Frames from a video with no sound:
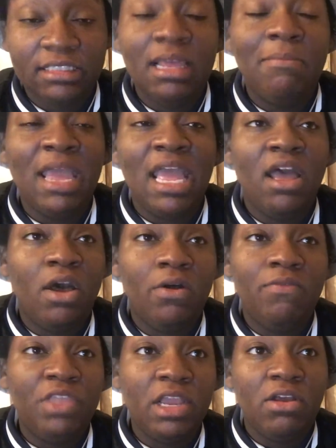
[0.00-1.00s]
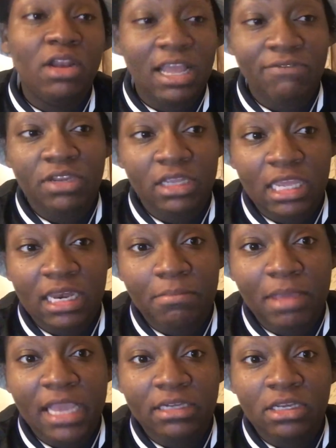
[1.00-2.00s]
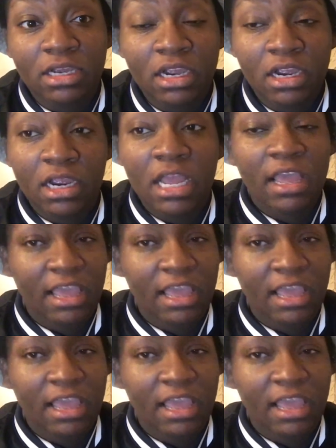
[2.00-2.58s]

Somehow they're going to have to get it back to her.